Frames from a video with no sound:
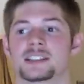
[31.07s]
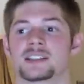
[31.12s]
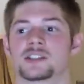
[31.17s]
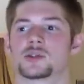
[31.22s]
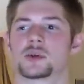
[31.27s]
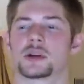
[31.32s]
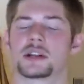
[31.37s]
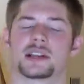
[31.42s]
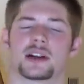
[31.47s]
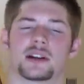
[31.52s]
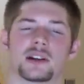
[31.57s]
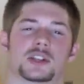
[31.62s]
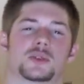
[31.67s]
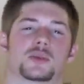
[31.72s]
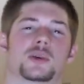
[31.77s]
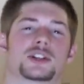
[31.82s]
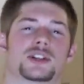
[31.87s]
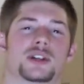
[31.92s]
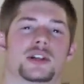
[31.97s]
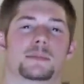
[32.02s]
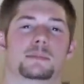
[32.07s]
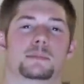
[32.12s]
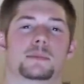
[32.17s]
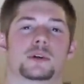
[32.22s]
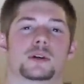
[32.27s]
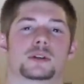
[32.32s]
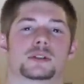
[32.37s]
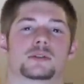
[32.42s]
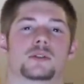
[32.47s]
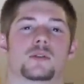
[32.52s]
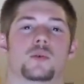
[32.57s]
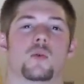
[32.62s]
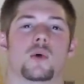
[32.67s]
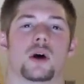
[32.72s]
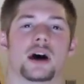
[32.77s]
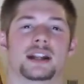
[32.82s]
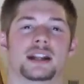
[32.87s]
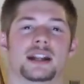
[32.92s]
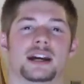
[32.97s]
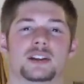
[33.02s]
So I decided to switch it up.
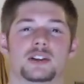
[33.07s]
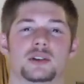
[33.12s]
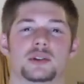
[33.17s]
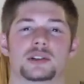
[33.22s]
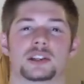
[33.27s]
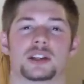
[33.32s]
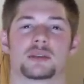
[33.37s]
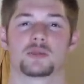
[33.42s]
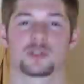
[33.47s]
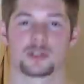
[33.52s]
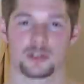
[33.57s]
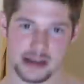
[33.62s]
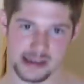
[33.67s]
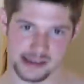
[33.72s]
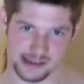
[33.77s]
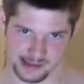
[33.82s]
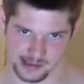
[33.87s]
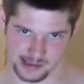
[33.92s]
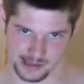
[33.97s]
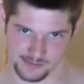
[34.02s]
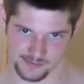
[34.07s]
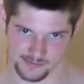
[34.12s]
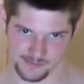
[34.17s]
Why not do something crazy?